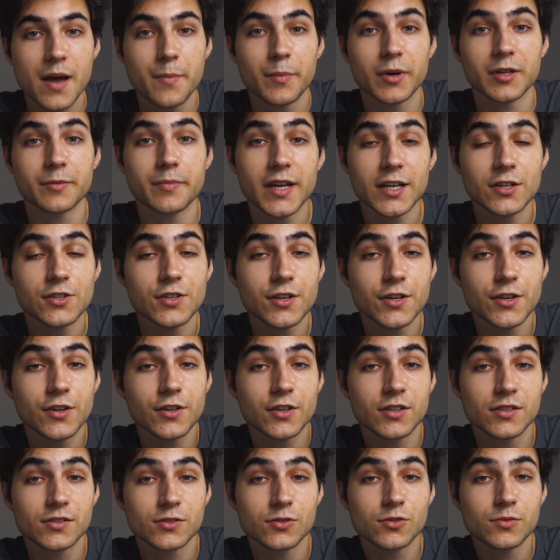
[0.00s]
But make sure you
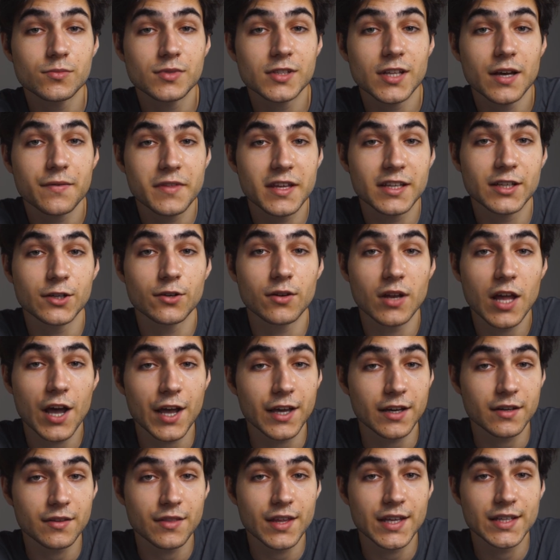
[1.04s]
consume stuff that you
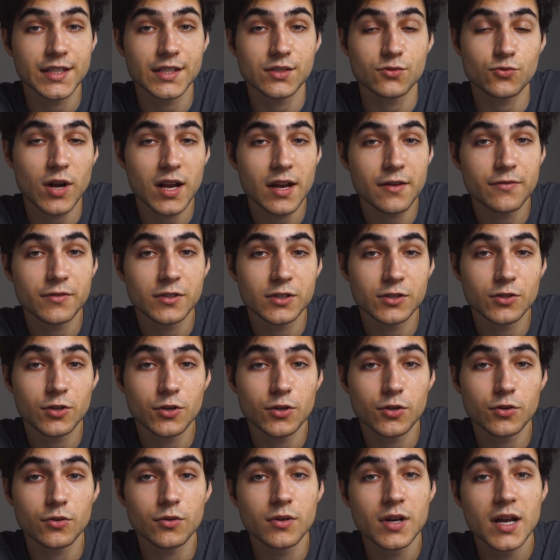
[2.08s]
like, that is relevant to
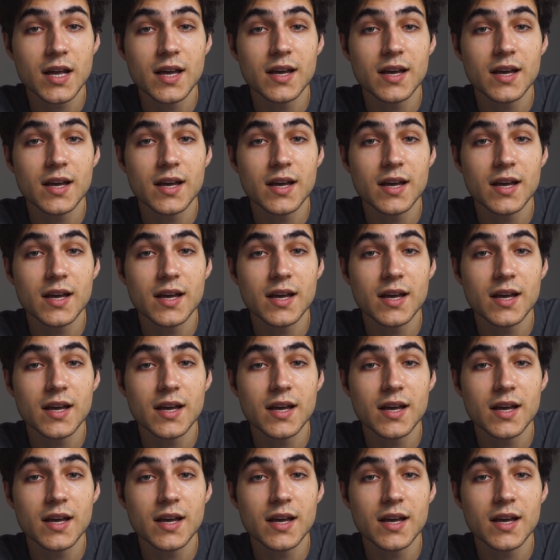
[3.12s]
you.